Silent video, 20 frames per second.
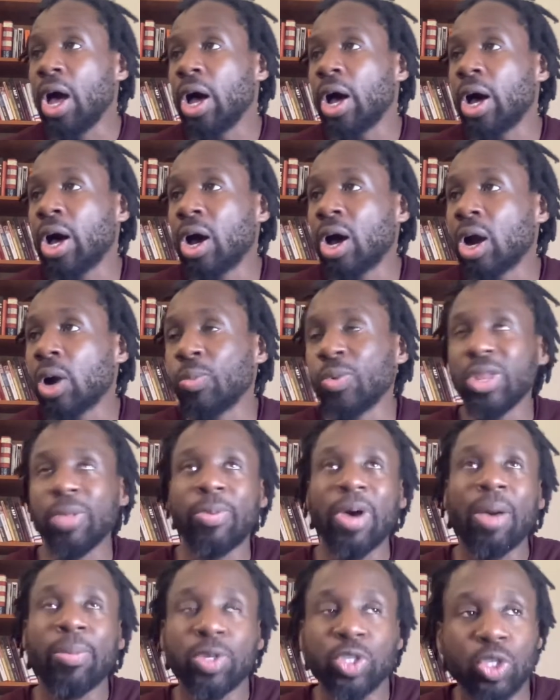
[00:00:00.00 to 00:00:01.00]
A really
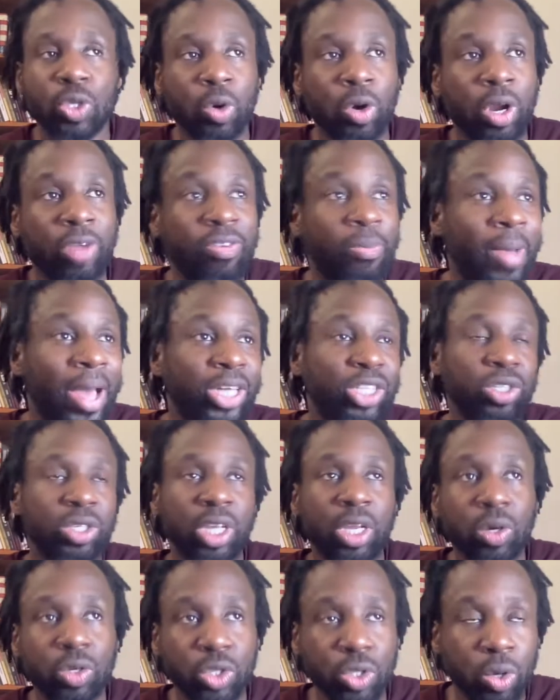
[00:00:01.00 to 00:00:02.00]
popular story of a magical
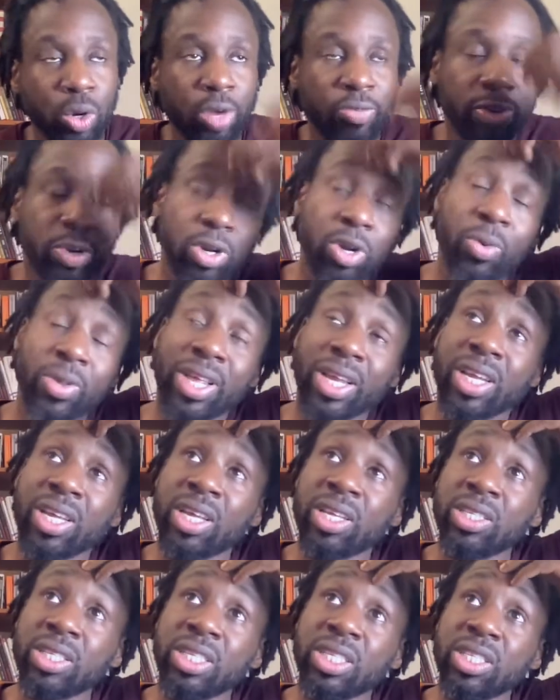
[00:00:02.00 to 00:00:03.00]
Negro story, if you don't know what that
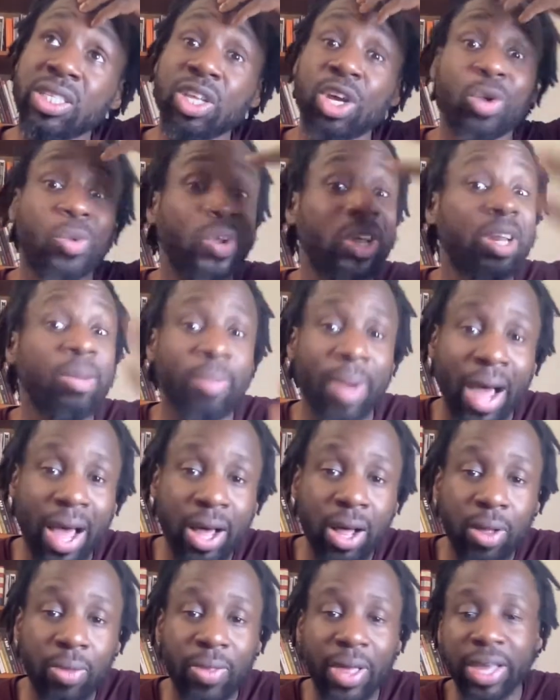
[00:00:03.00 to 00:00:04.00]
is the Green
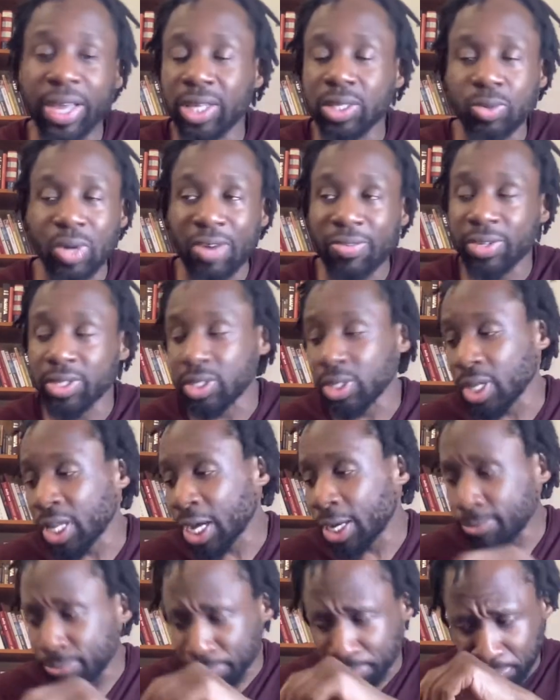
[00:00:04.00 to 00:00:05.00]
Mile. That gets referenced a
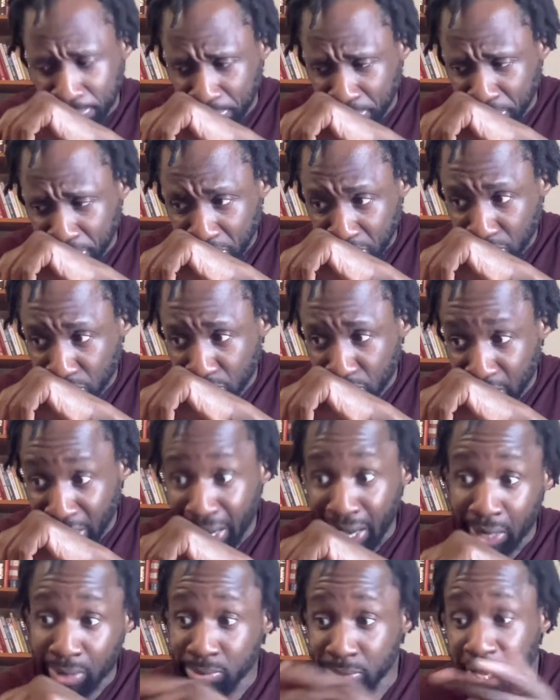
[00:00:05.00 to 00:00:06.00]
lot.
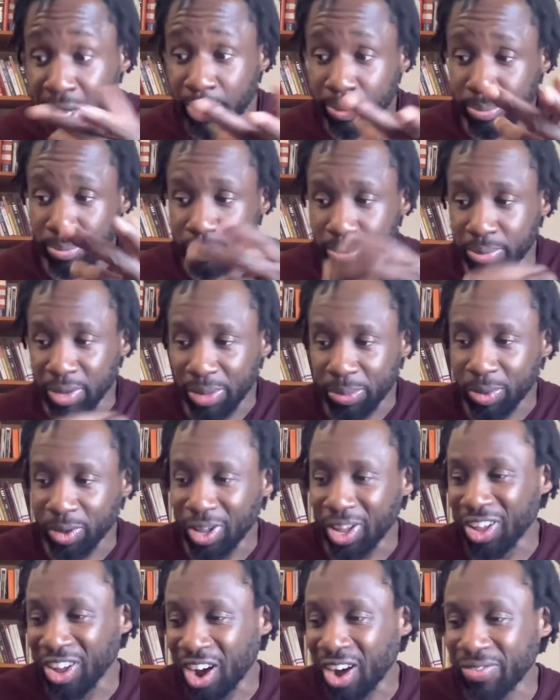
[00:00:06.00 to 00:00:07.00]
And yeah, people
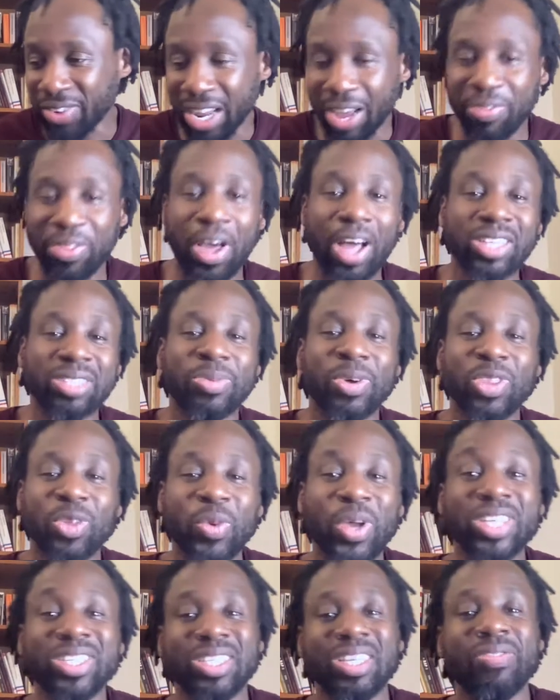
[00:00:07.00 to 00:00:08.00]
often have thoughts about the
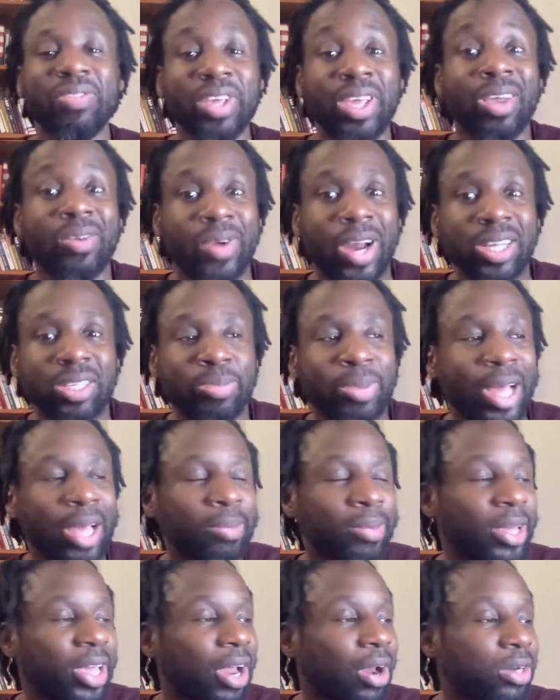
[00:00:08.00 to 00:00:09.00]
way Stephen King writes
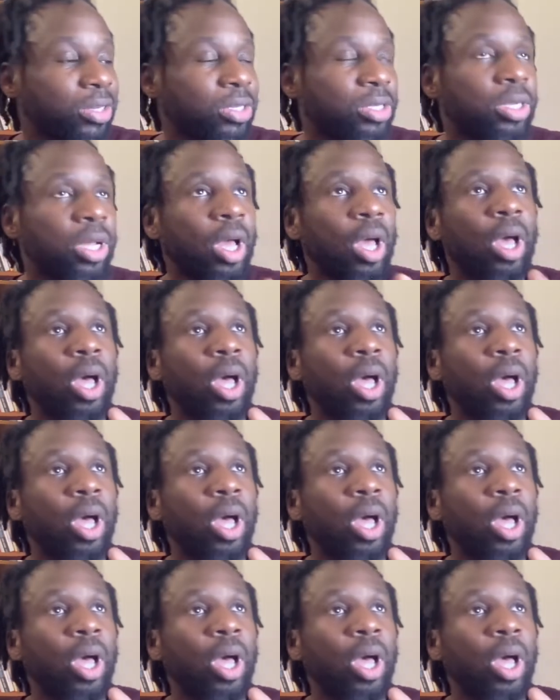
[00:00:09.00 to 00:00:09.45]
black characters.